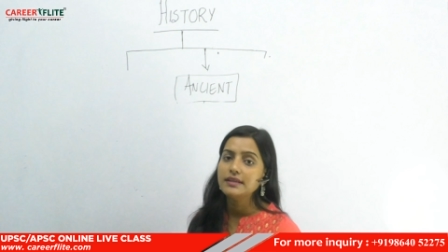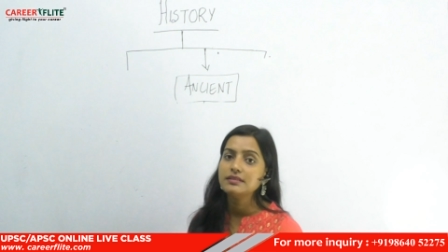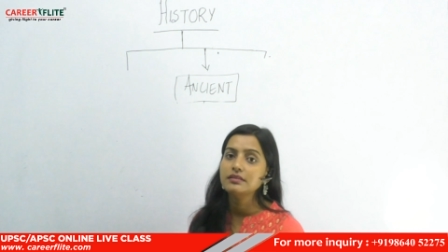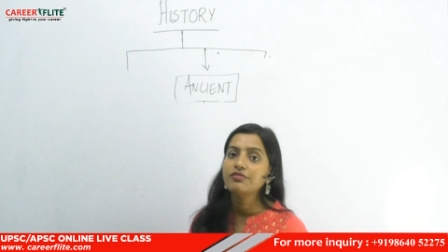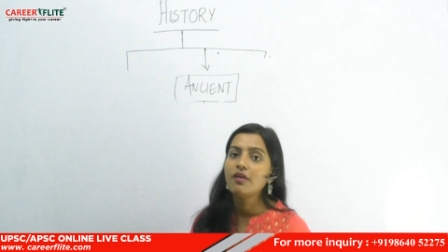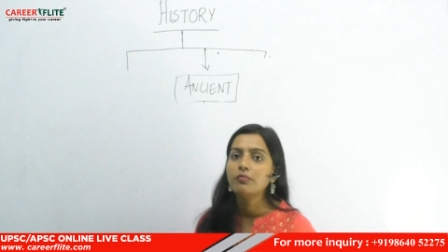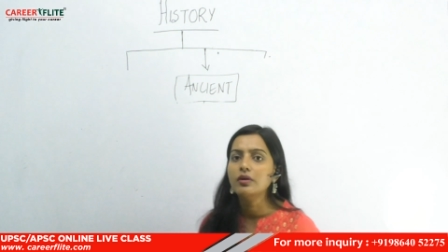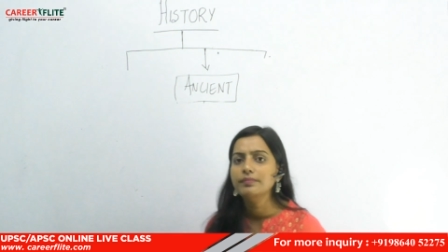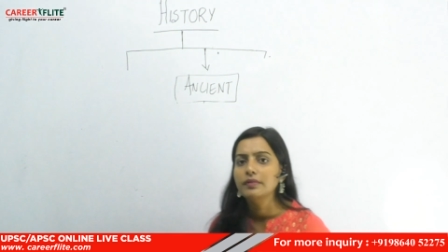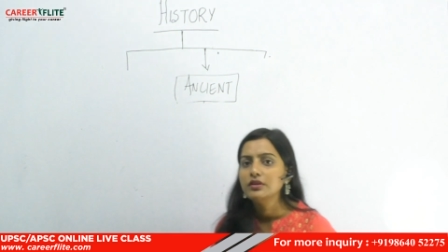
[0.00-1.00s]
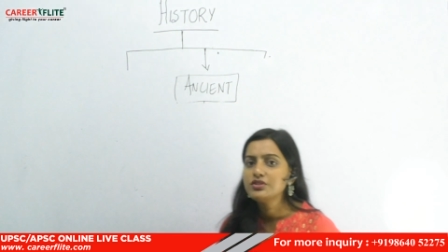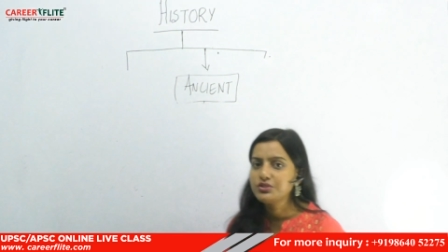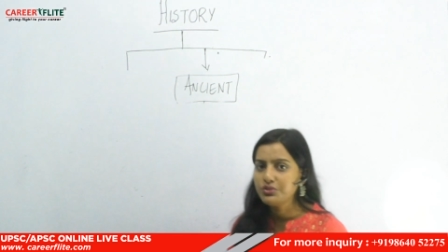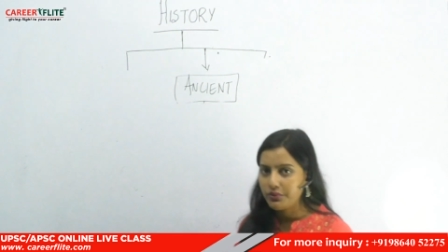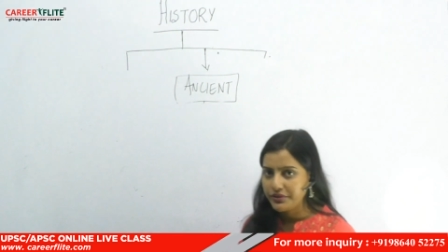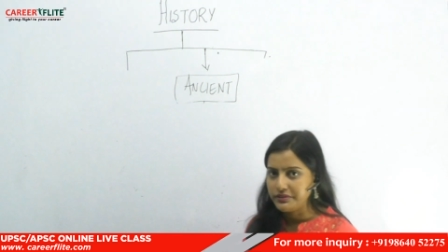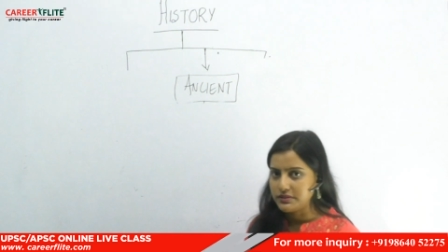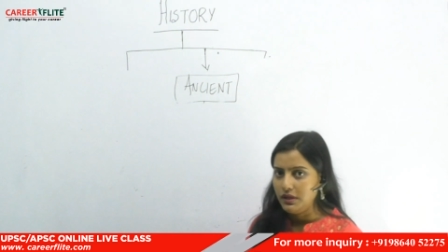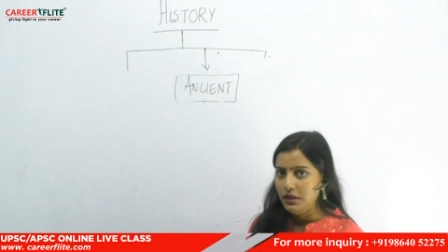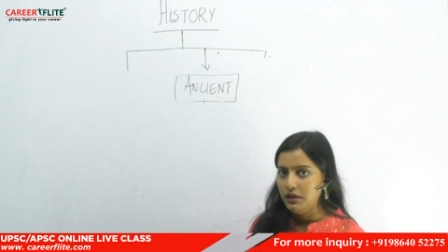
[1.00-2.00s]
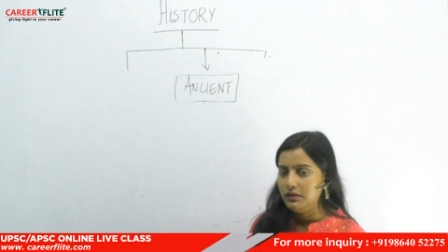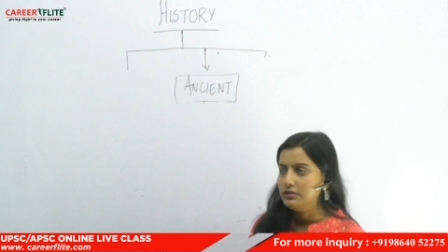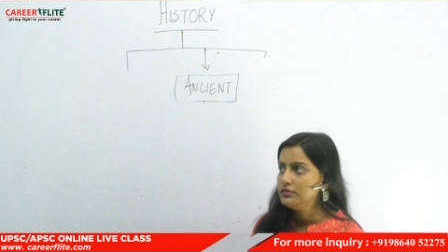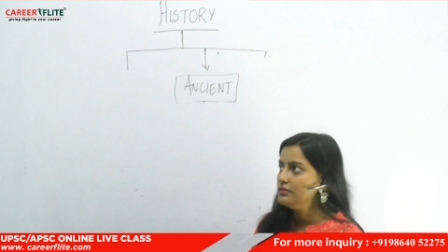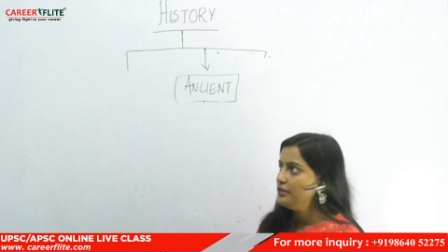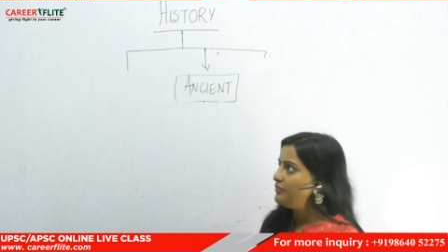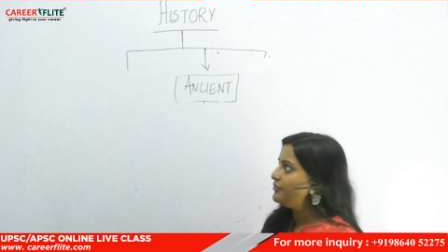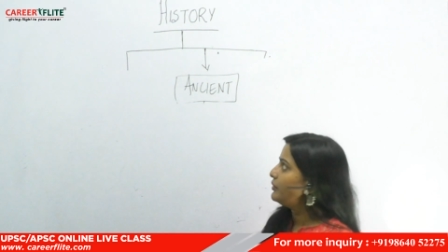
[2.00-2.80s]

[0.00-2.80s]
in the form of stories. So therefore,